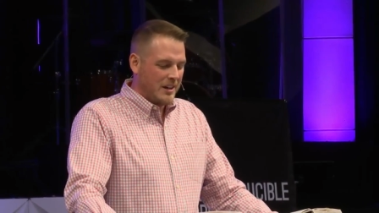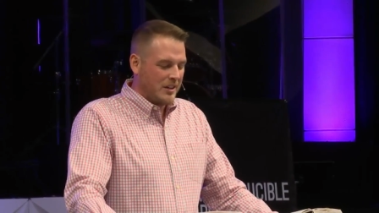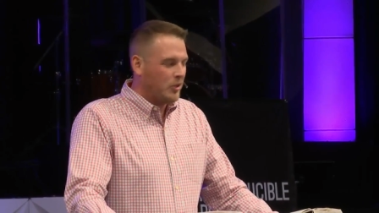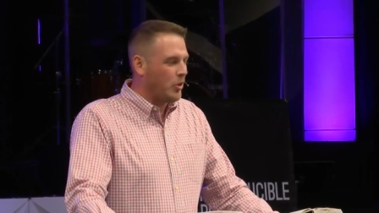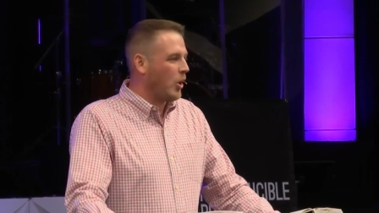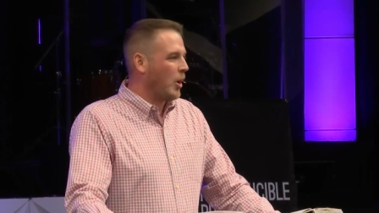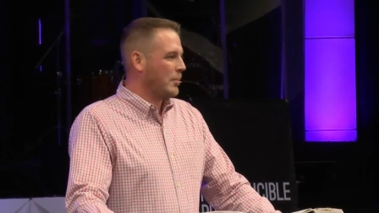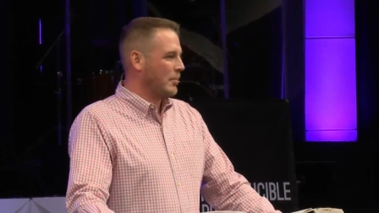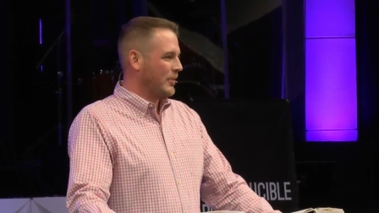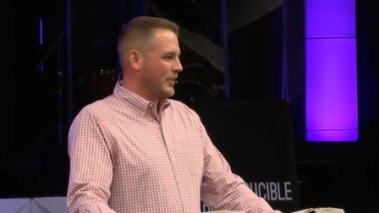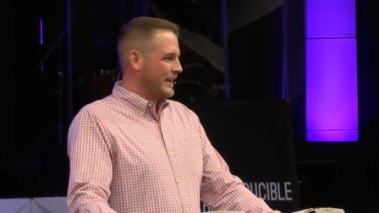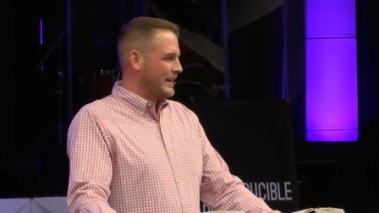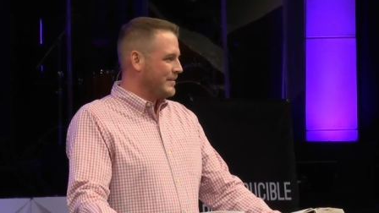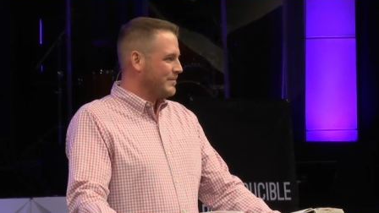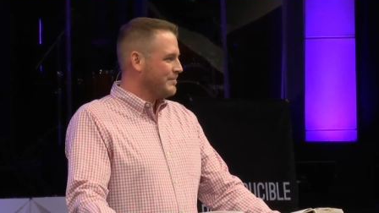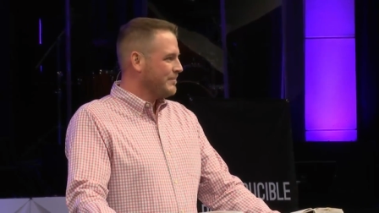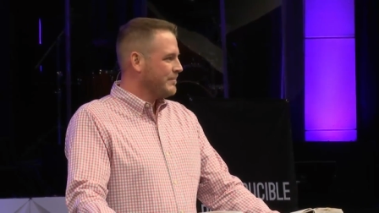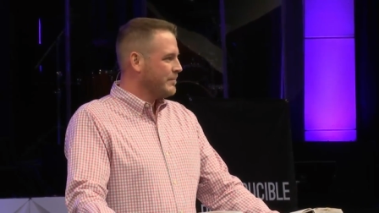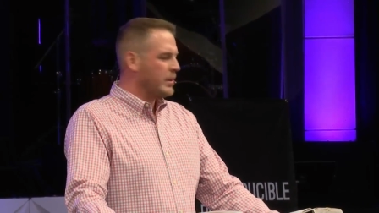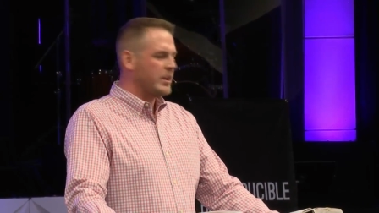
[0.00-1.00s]

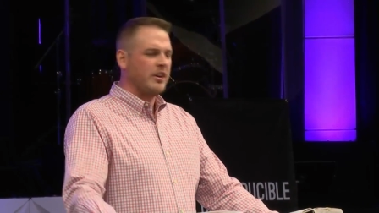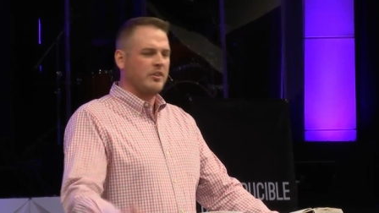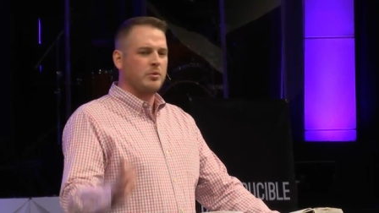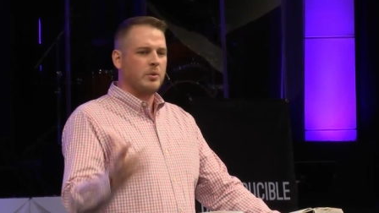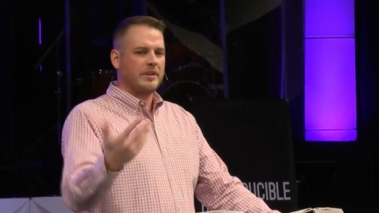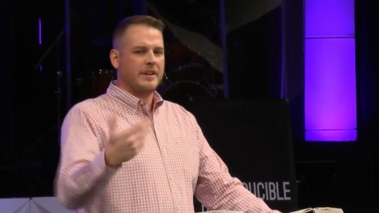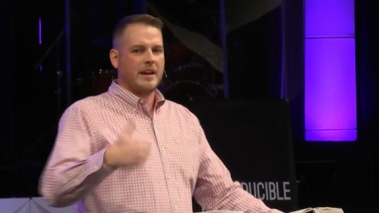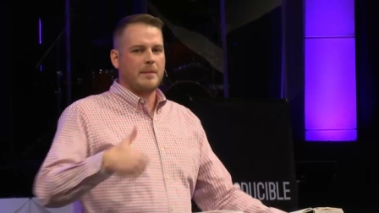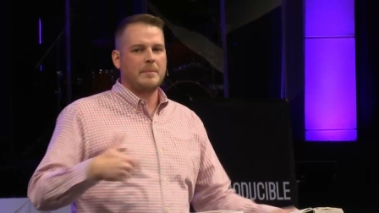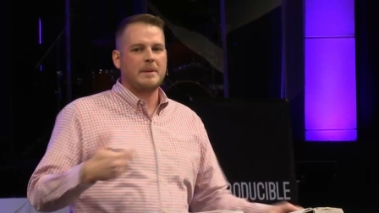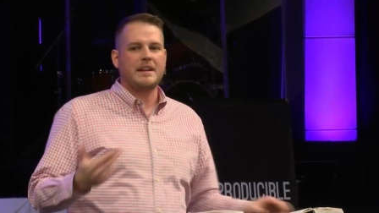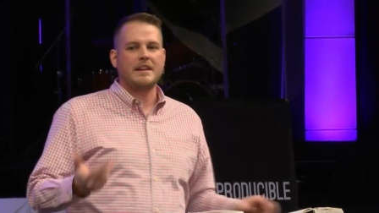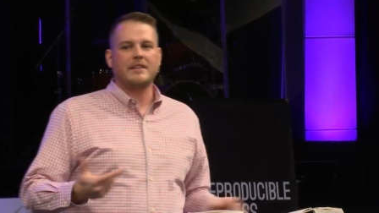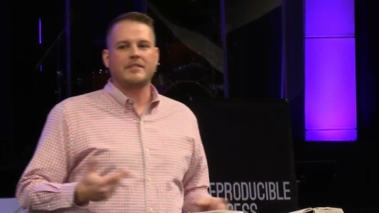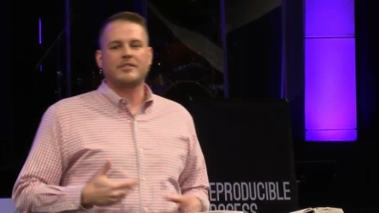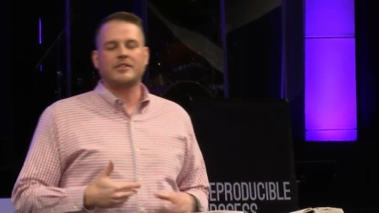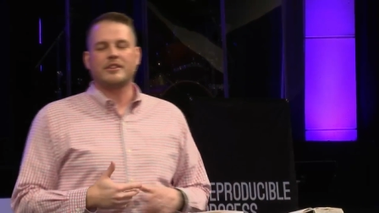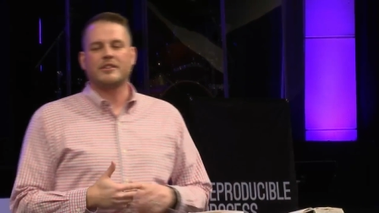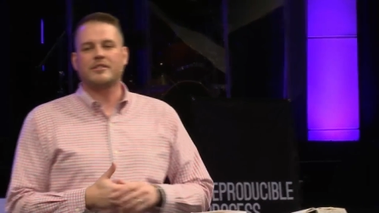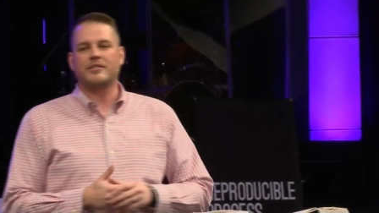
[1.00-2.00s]
grumbling. Because what that
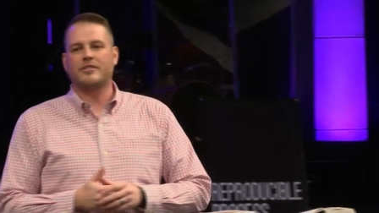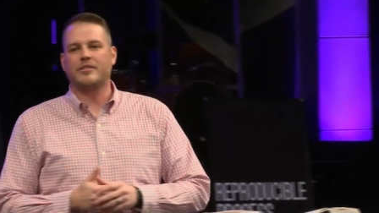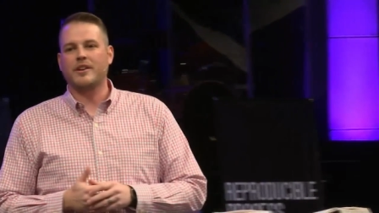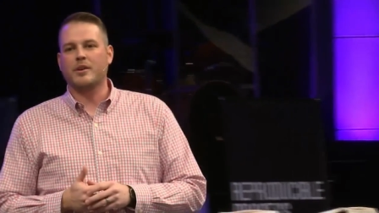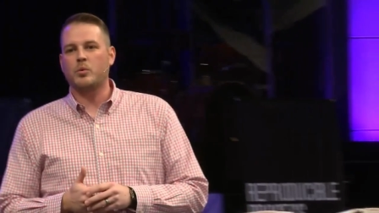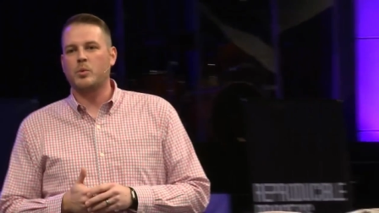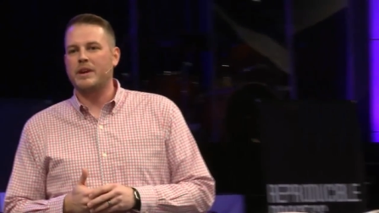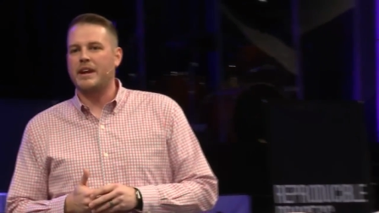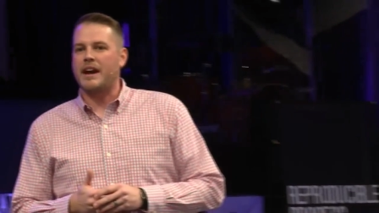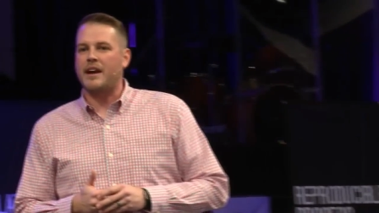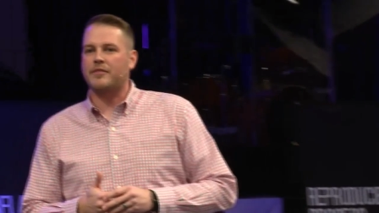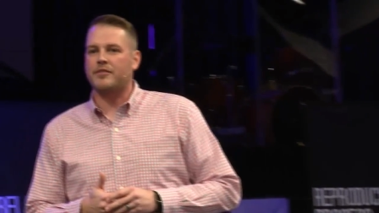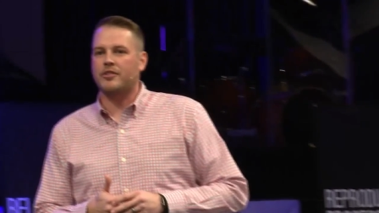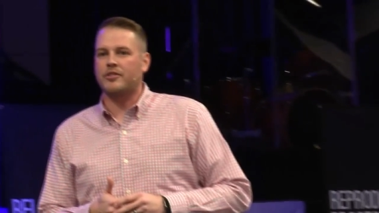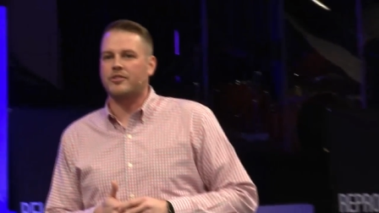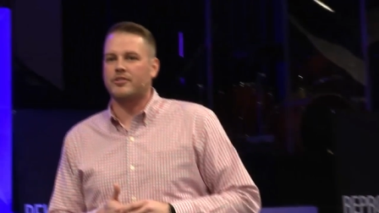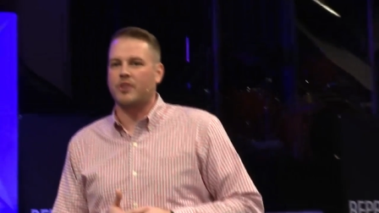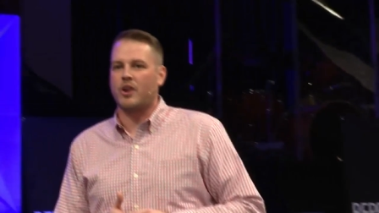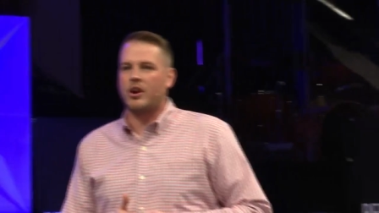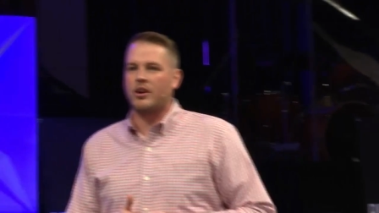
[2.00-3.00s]
means is that we have
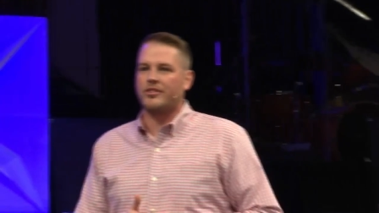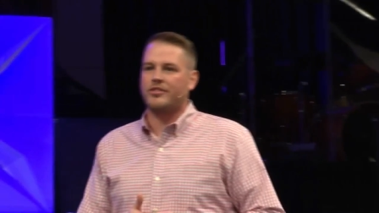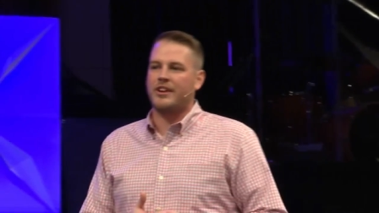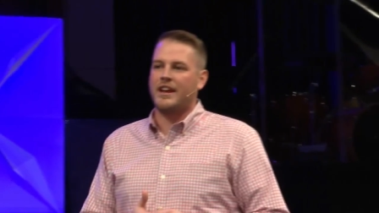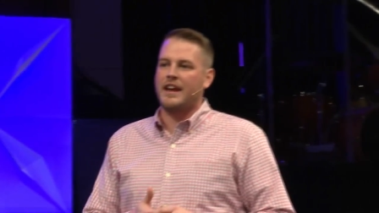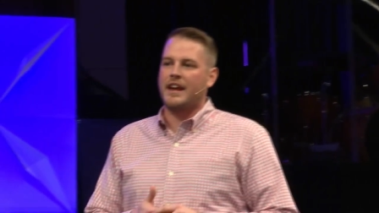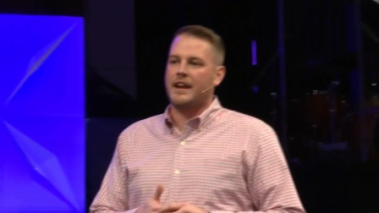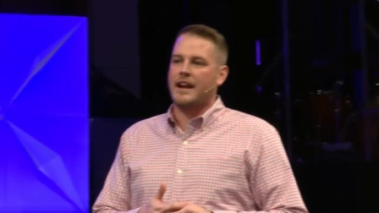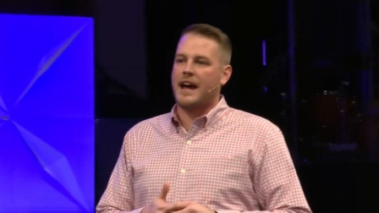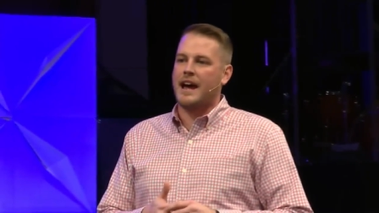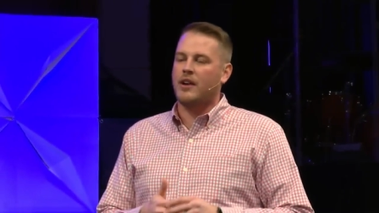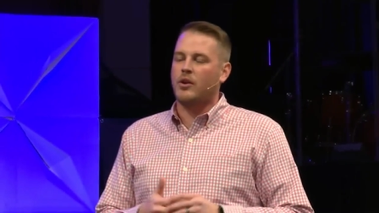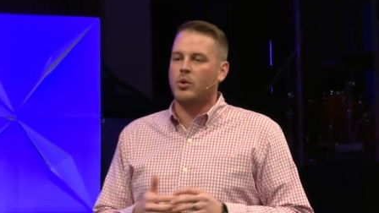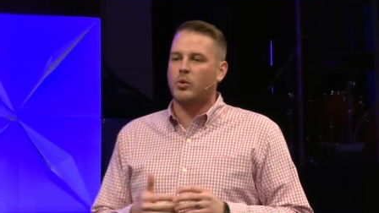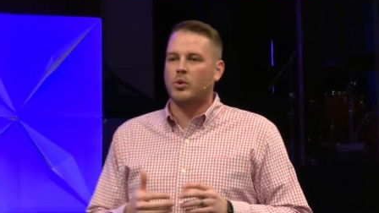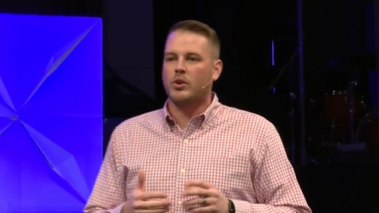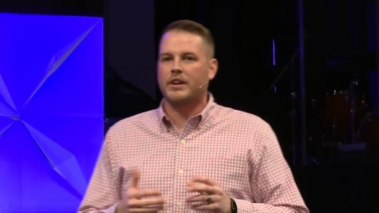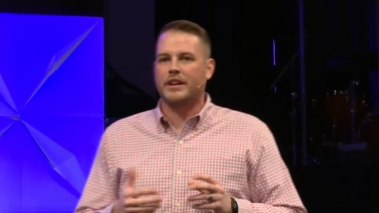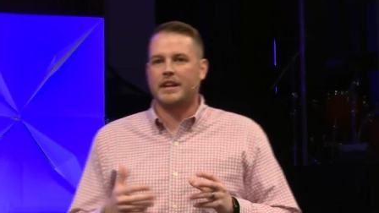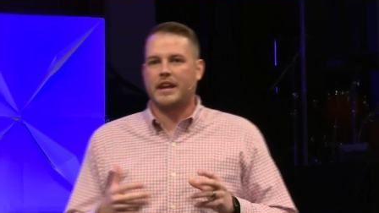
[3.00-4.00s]
to start saying, I
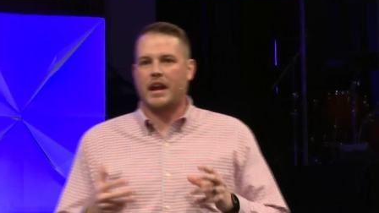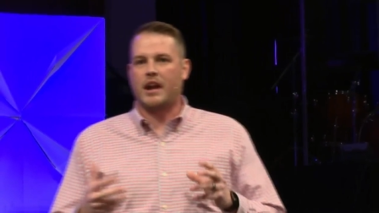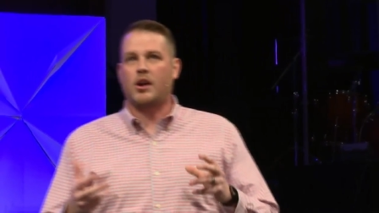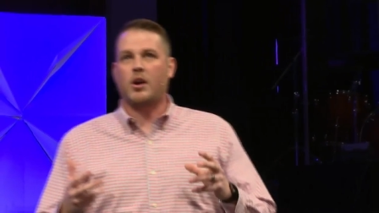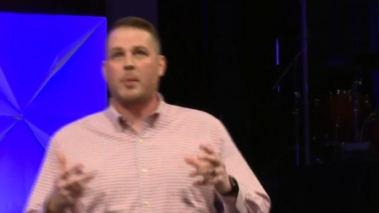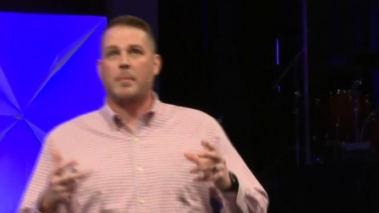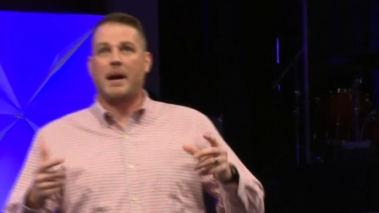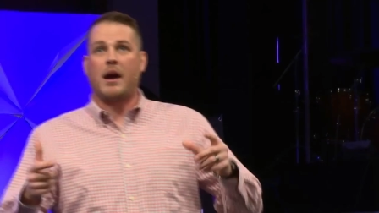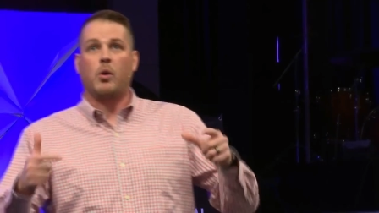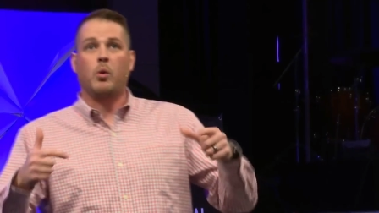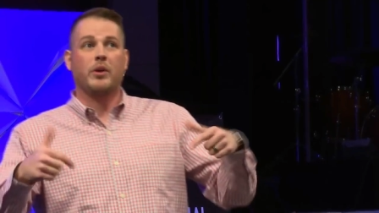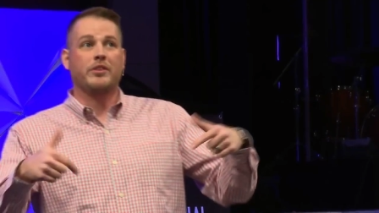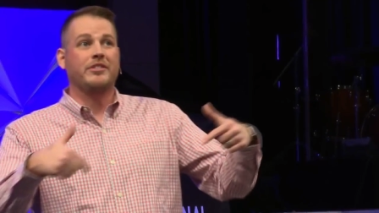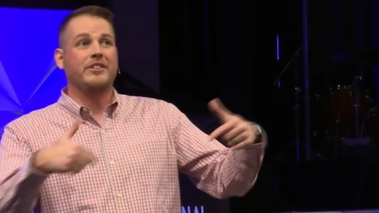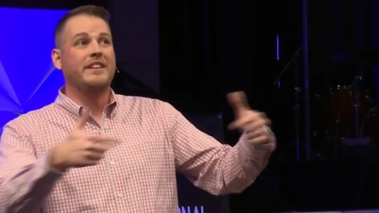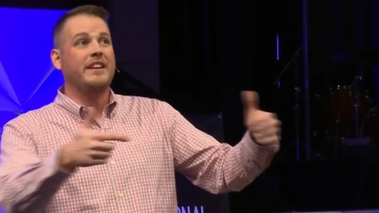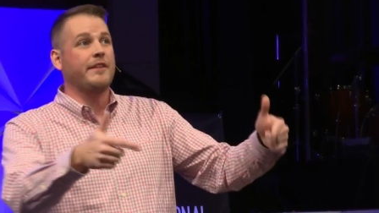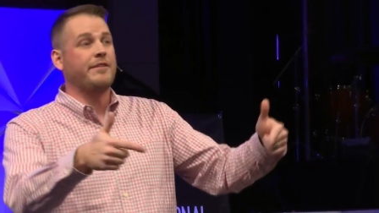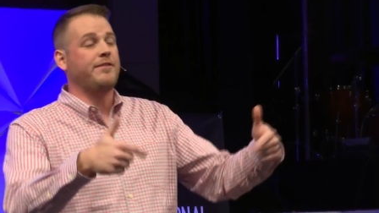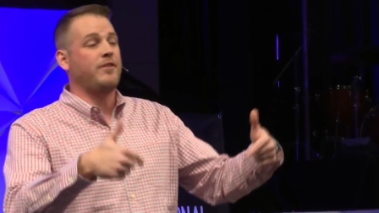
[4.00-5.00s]
don't really care about what's
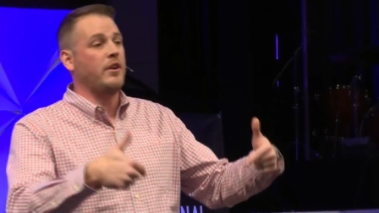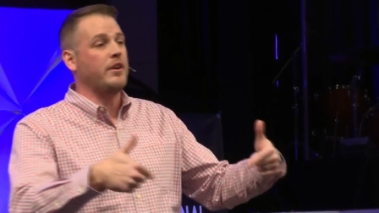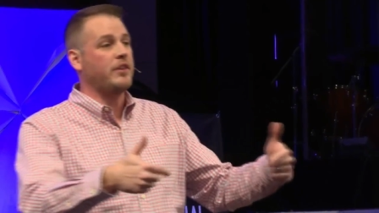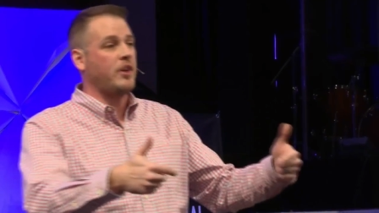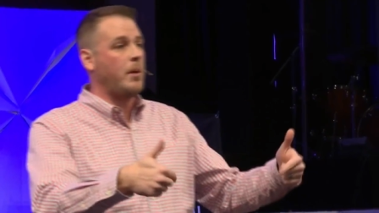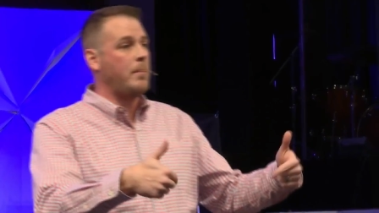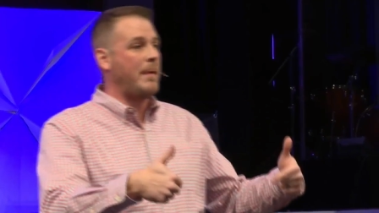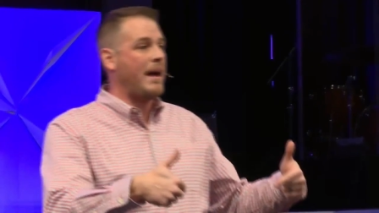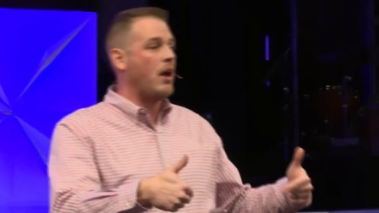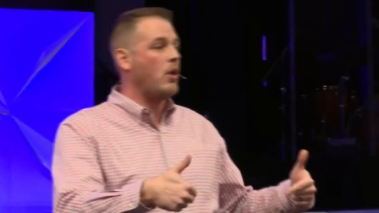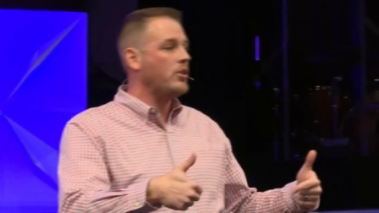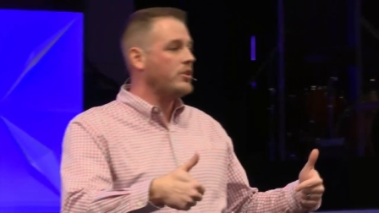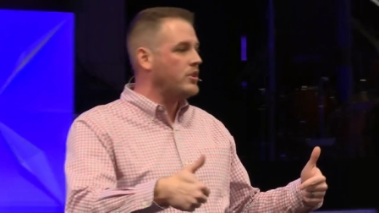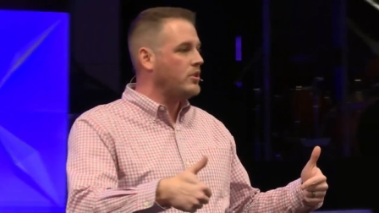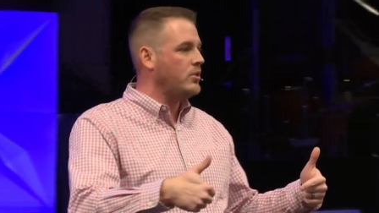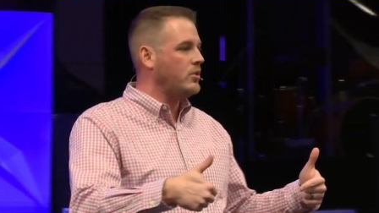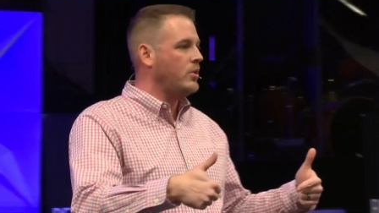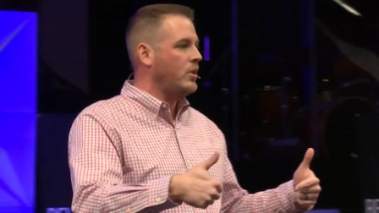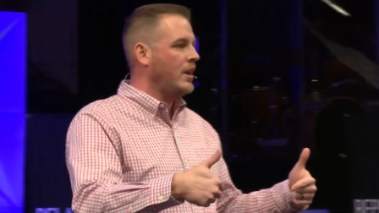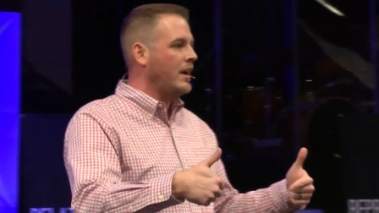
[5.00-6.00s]
different about
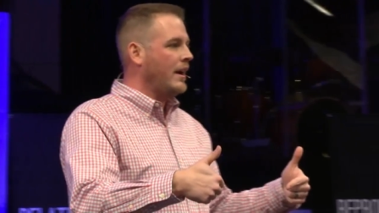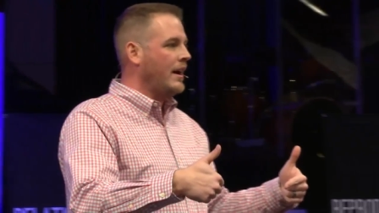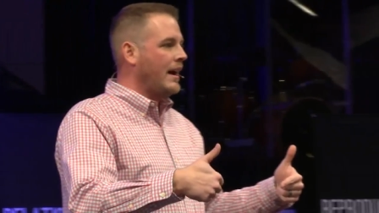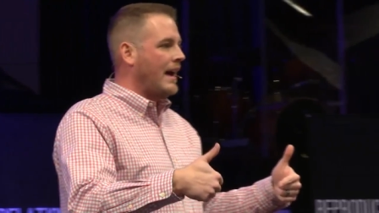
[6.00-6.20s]
you,